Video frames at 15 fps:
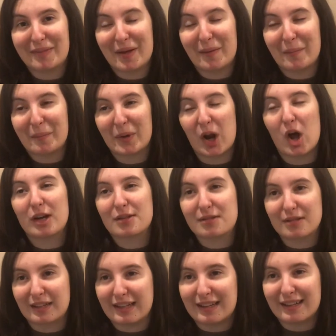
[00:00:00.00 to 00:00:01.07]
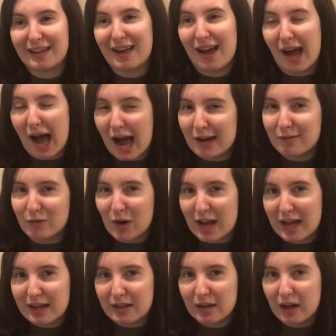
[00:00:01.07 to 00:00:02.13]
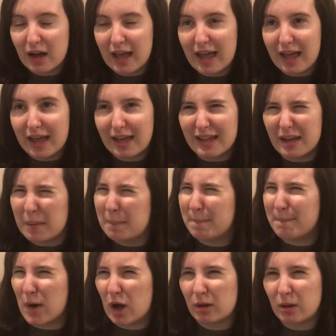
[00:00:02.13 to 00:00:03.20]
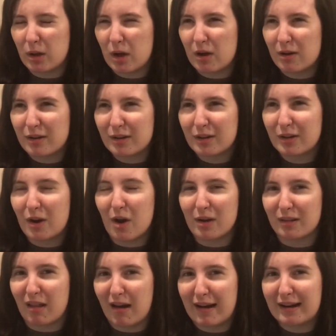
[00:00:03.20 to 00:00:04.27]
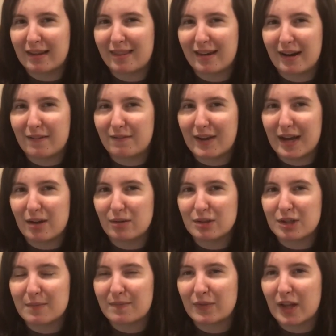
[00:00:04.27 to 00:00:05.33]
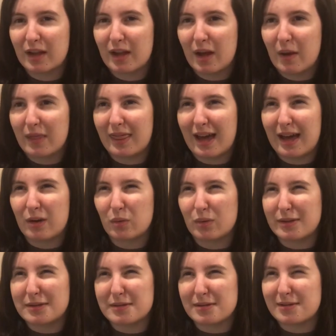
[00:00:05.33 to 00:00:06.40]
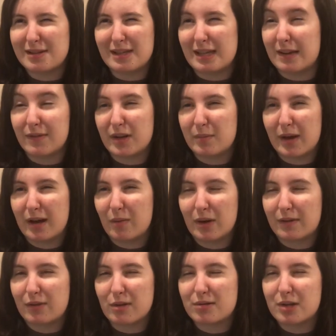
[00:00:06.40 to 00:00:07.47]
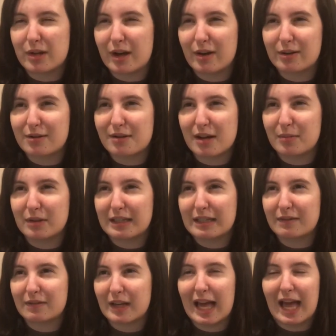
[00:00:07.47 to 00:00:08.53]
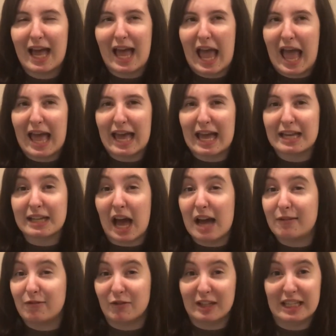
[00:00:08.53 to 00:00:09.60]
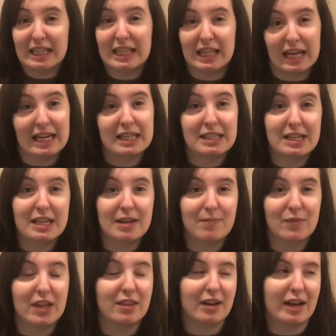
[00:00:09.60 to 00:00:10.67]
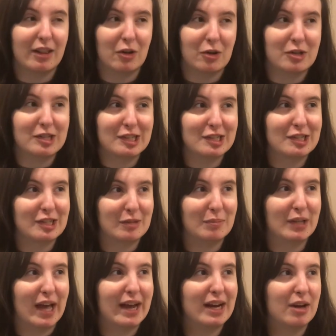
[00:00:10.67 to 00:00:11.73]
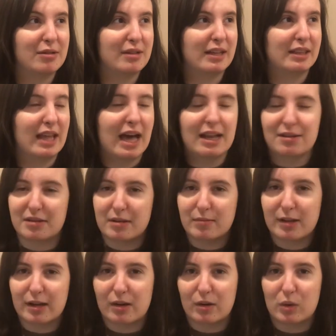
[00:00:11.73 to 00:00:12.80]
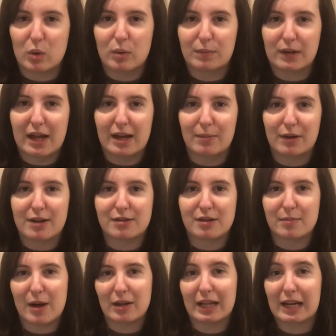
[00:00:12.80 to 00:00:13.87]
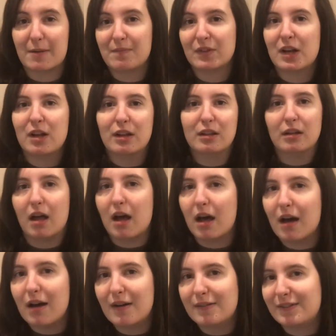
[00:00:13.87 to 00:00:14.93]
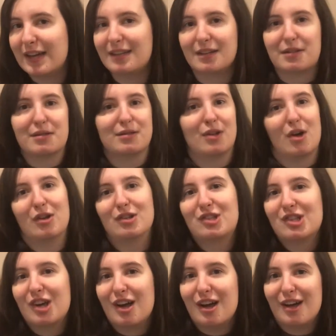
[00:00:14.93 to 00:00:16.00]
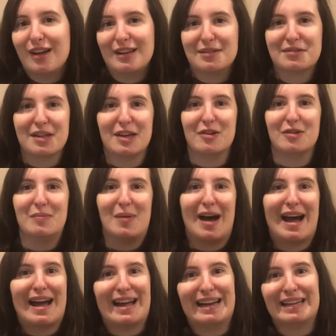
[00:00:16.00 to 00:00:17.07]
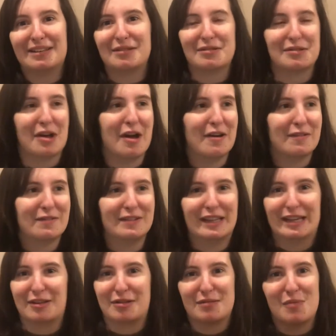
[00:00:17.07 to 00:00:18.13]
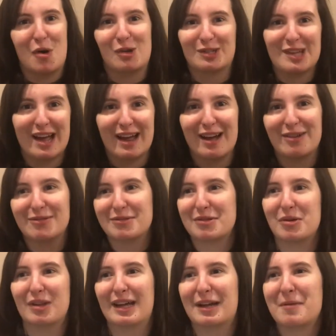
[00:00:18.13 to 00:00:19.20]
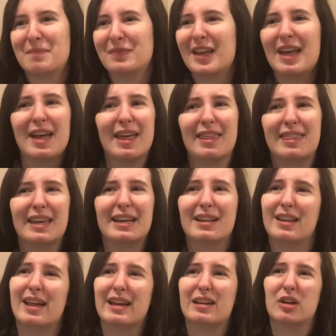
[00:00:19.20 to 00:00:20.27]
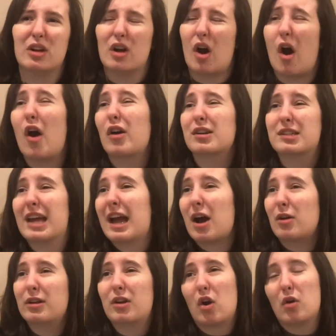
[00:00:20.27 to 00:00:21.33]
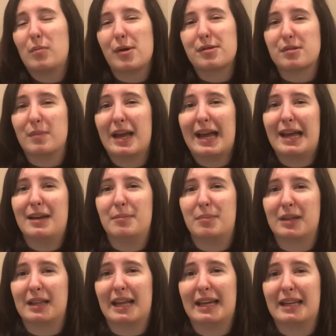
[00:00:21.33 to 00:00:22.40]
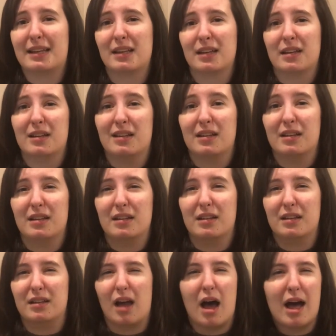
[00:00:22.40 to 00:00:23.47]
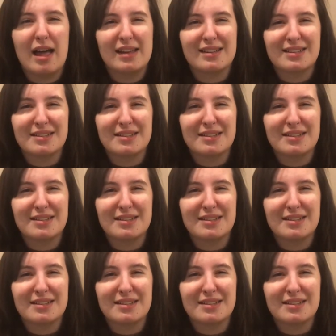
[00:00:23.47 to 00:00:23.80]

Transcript: But honestly, I read a monologue online that I found that was given by one of those two characters, I believe. And I really liked it. And then I looked into the play and I was like, that seems like a cool play because it's about like love and nostalgia and saying goodbye and stuff and like a small town. So, like, think like our town in almost Maine, but like not.